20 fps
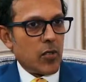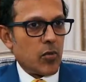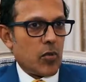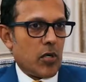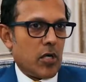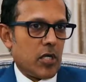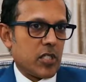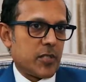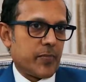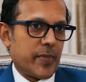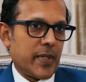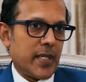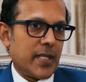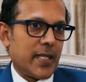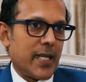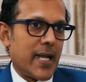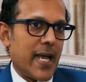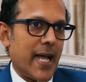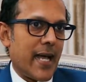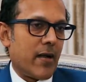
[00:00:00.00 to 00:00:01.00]
to a hospital
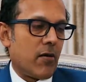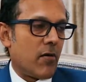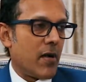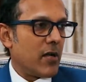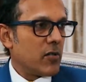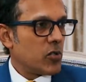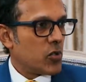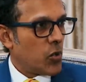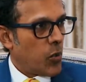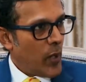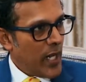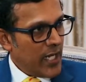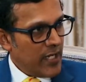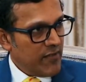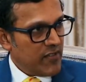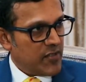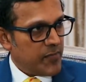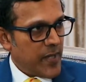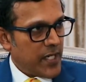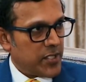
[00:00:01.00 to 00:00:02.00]
that had around
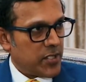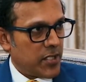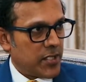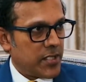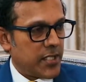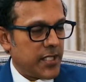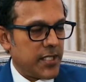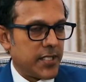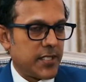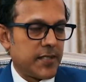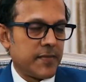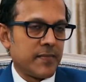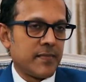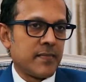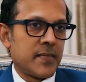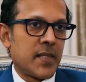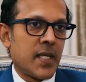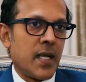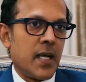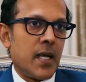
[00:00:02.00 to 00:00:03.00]
12 specialties.
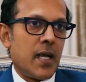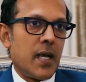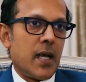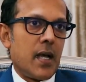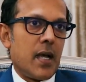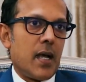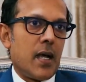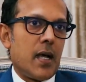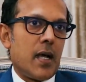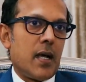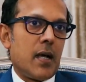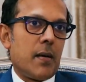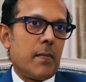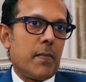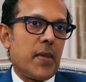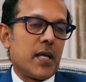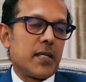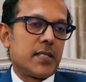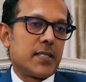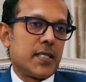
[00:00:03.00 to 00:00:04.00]

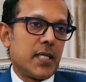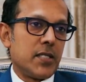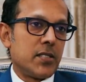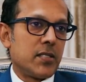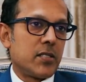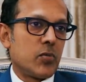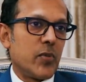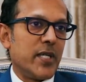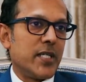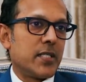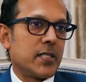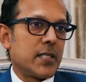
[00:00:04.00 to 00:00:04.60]
But since we